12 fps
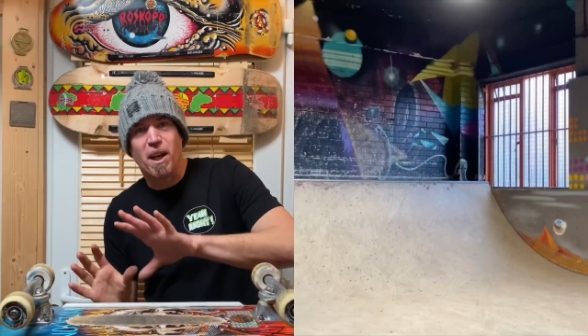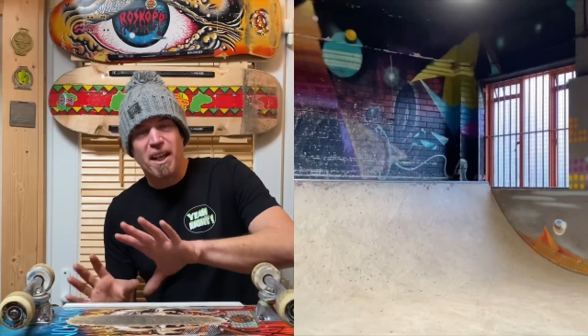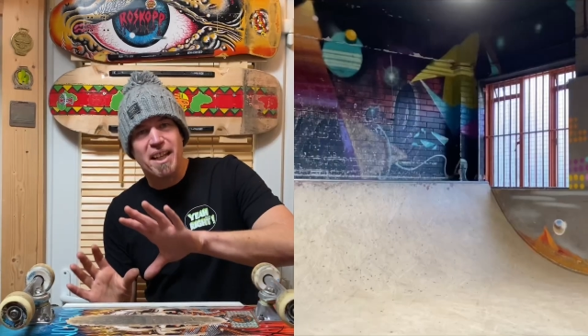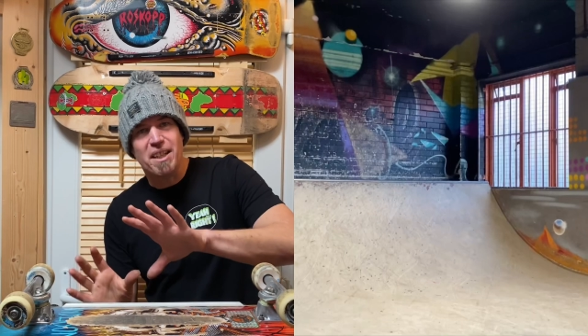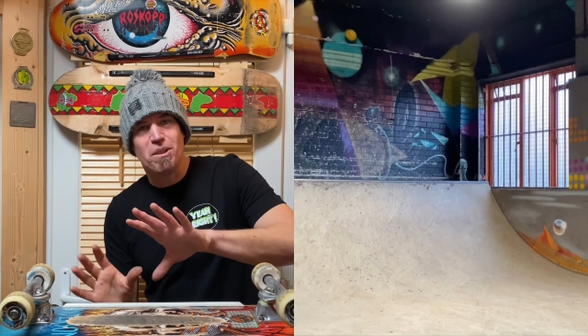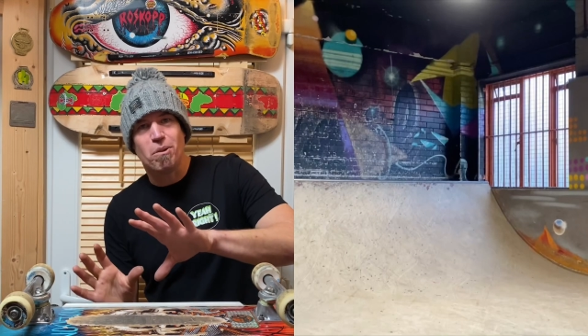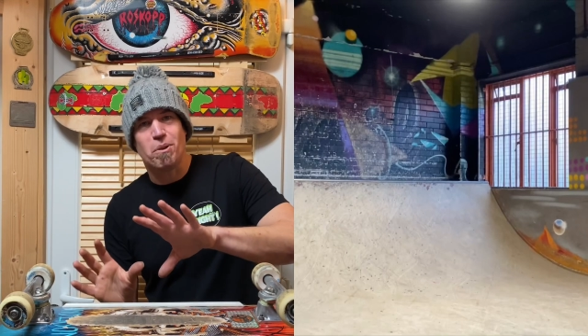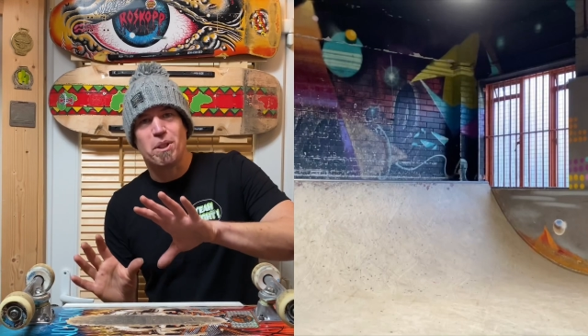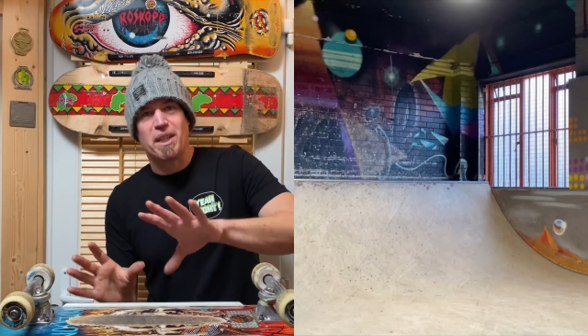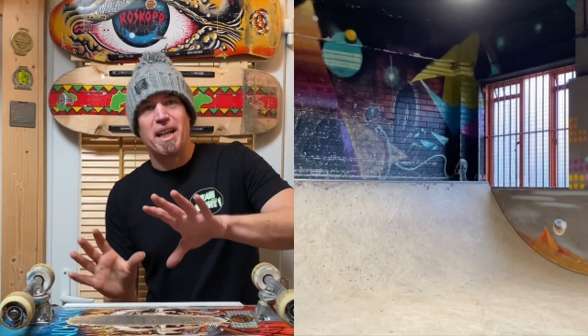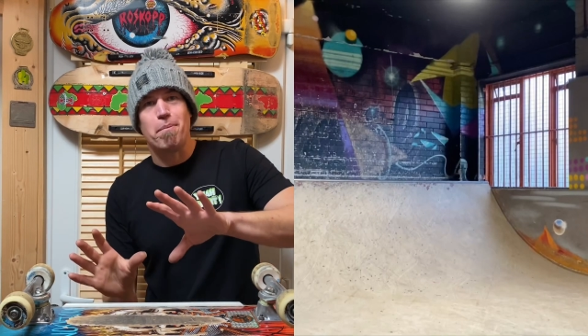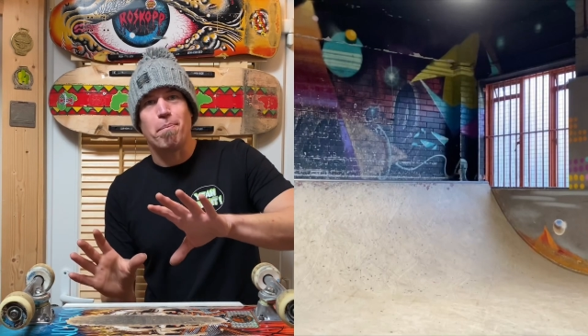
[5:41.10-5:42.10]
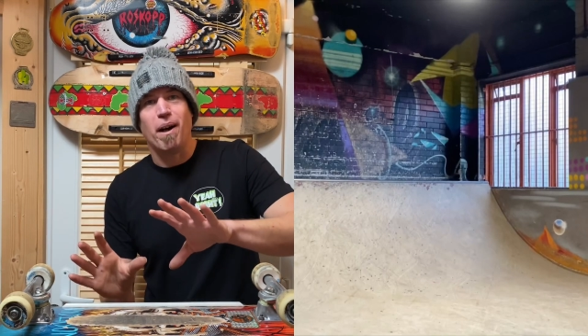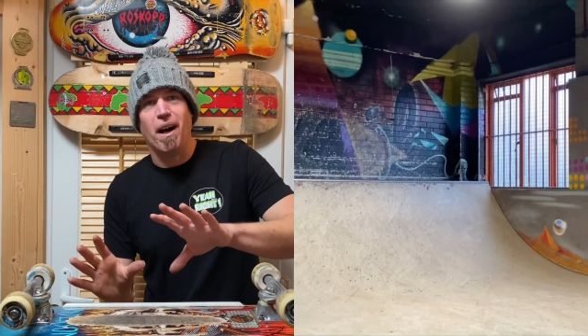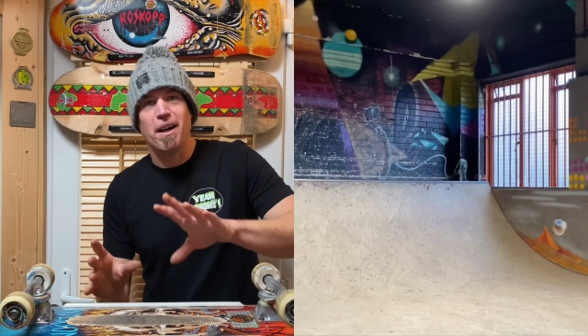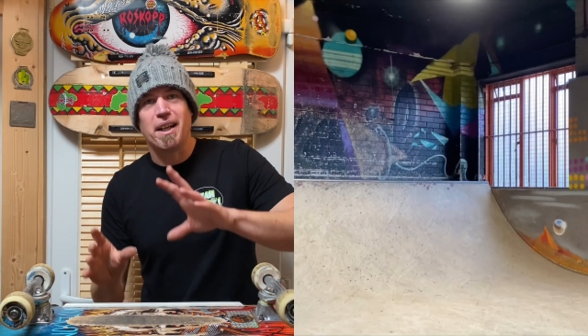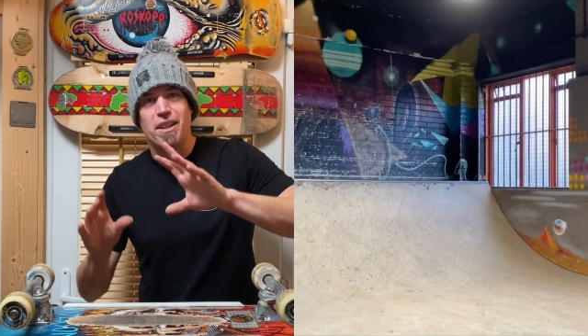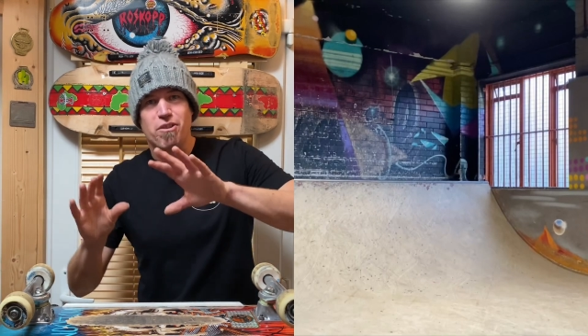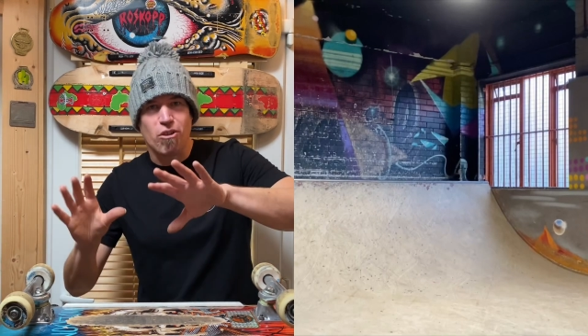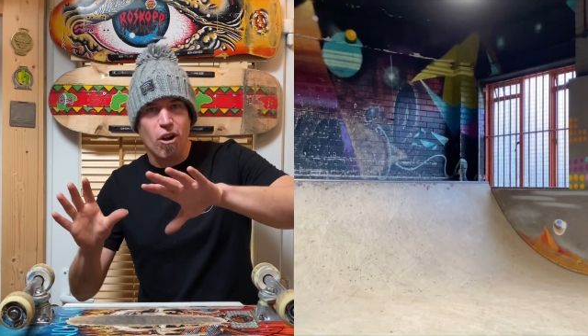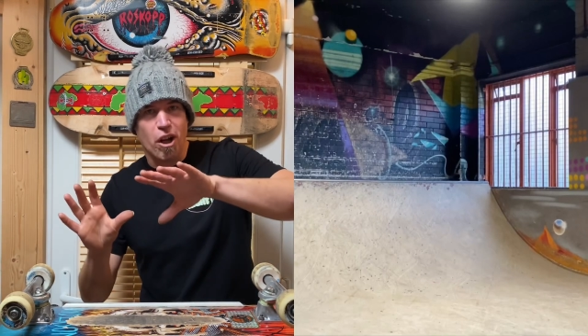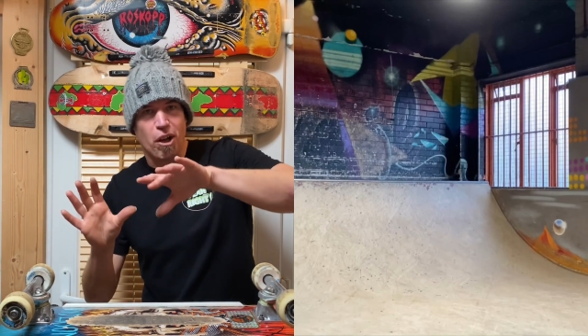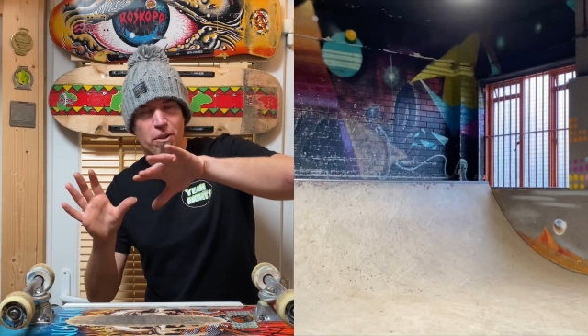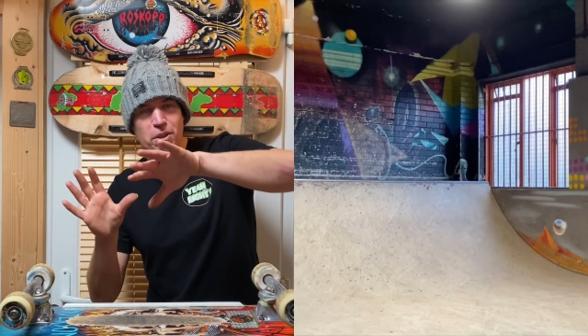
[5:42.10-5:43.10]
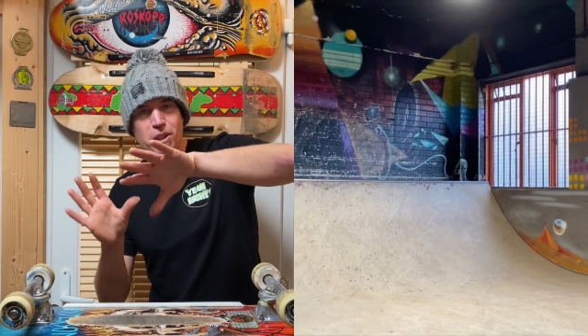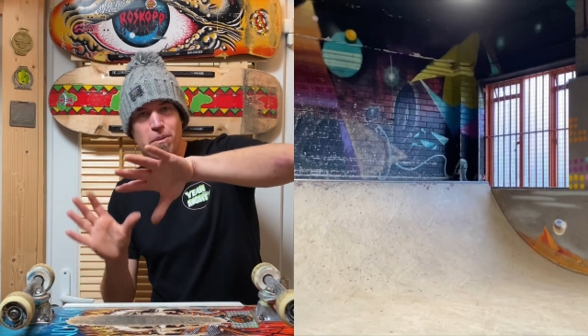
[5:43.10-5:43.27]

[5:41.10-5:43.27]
indoor skate park and try it on some